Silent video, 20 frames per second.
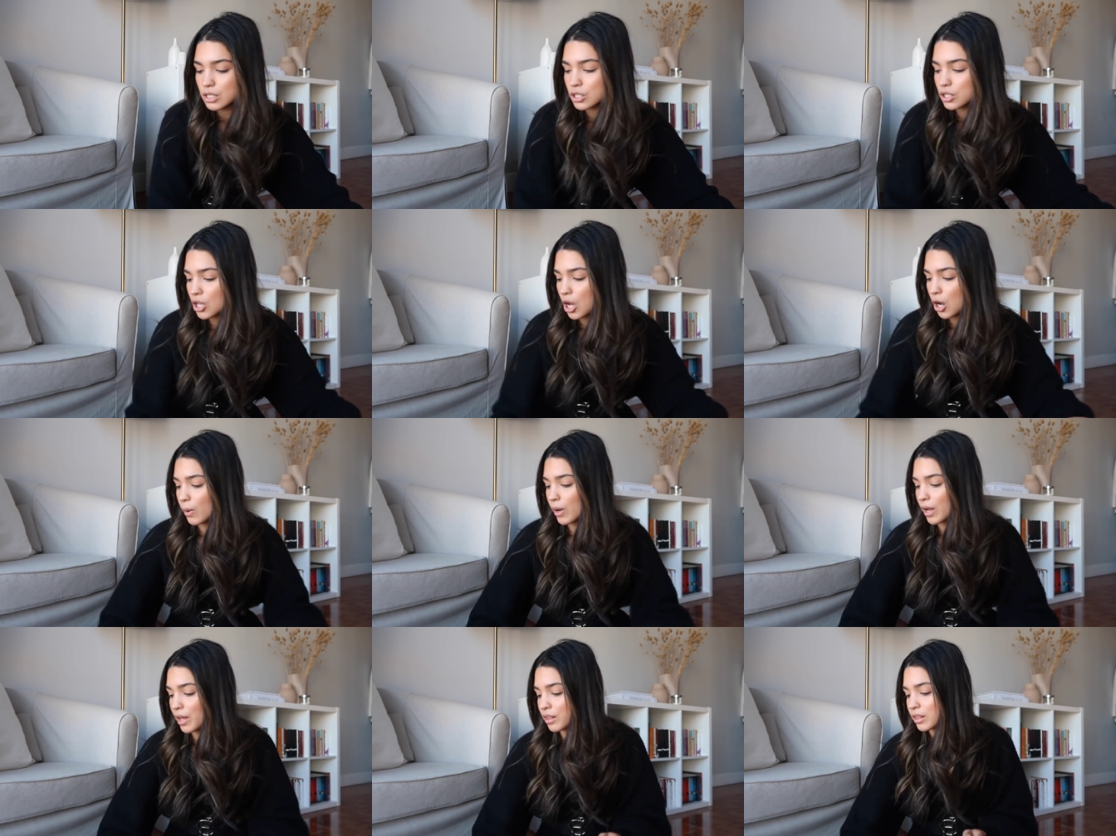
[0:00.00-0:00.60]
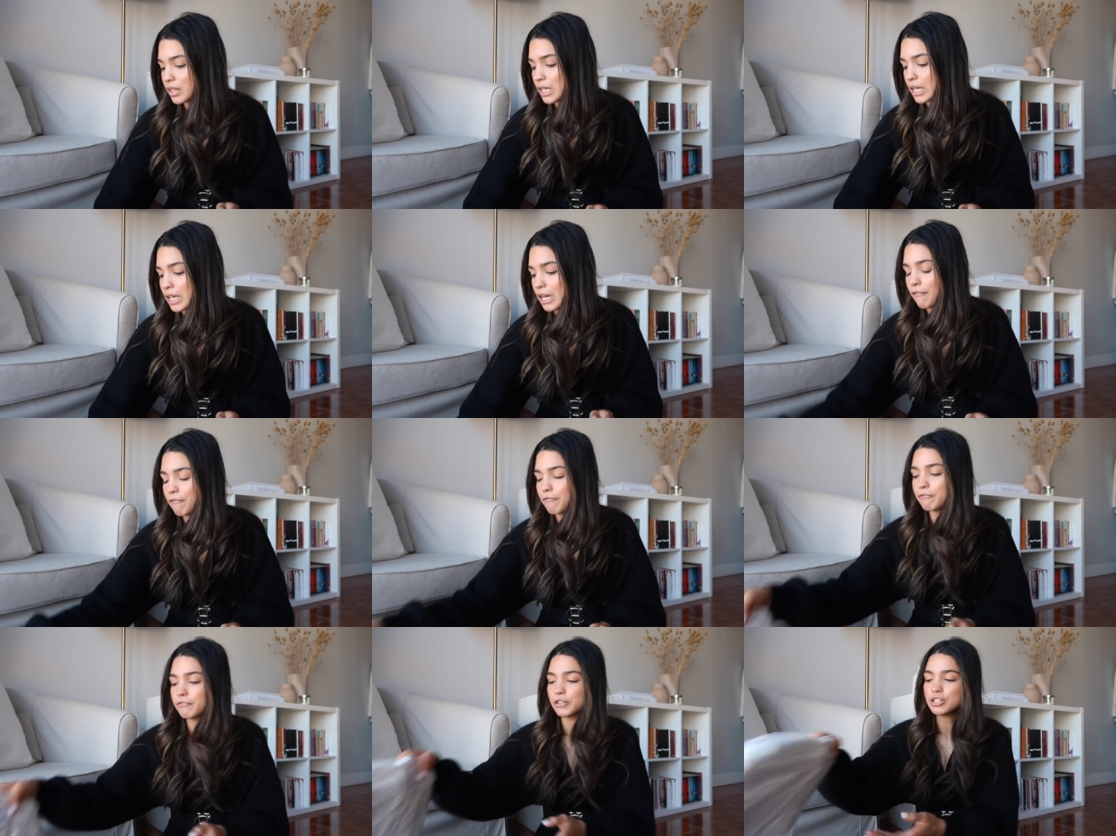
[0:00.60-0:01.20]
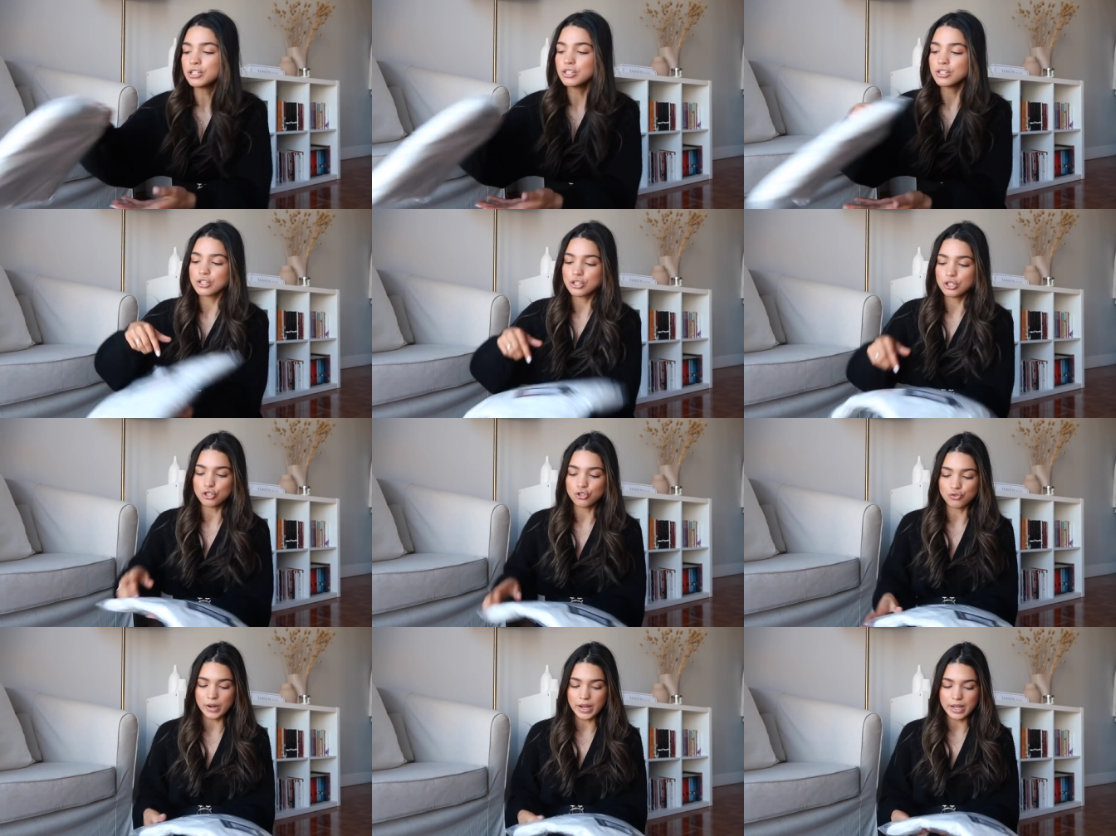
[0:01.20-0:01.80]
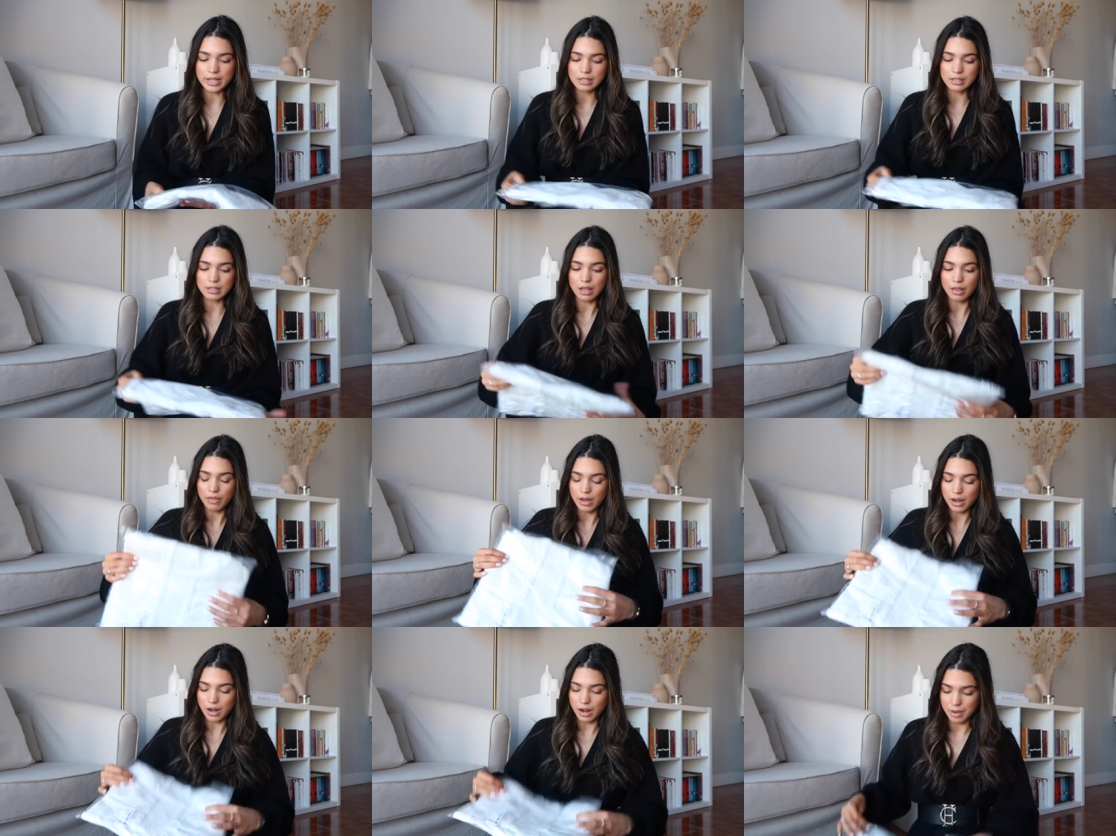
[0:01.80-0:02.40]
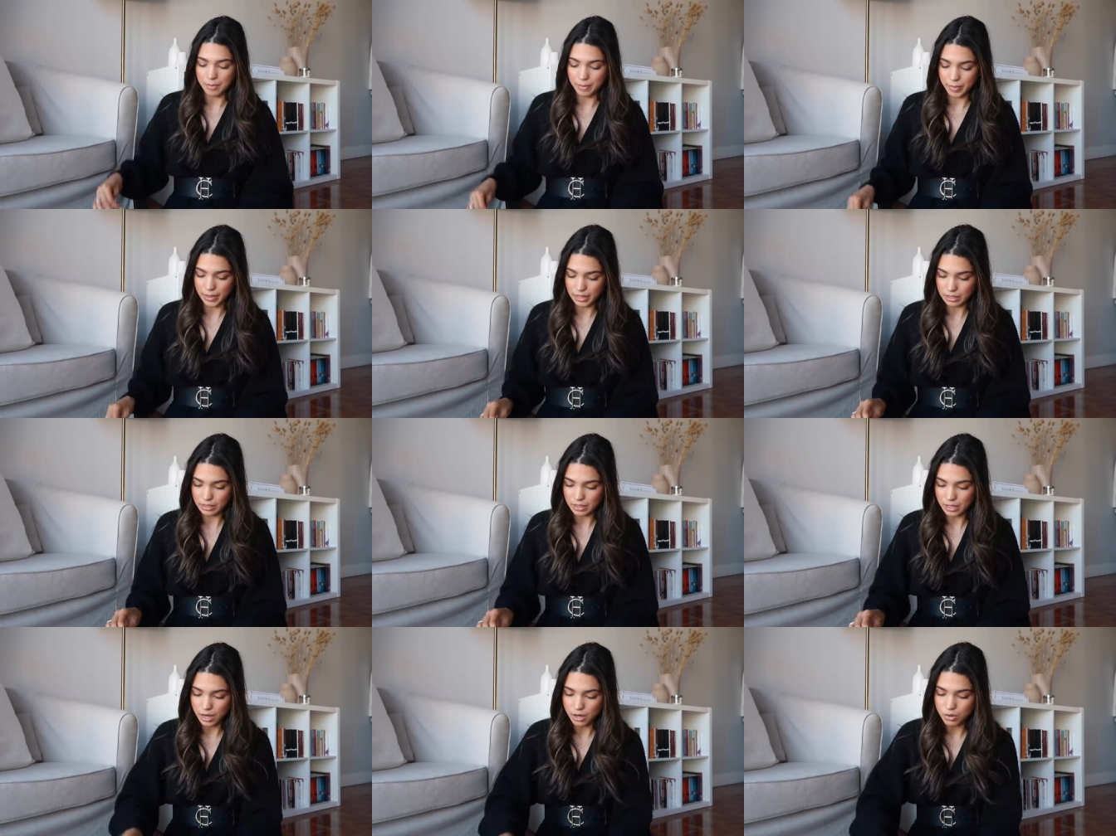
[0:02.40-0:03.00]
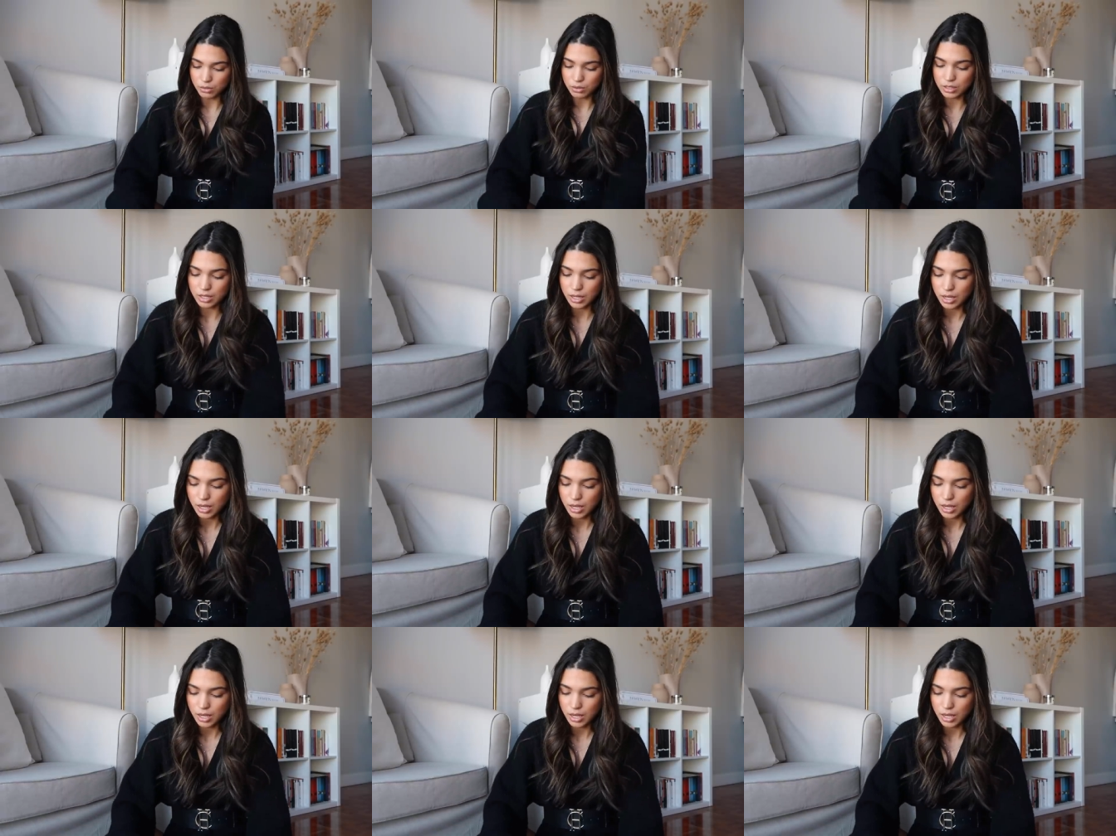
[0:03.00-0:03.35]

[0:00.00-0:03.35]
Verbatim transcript: So the first dress that I picked out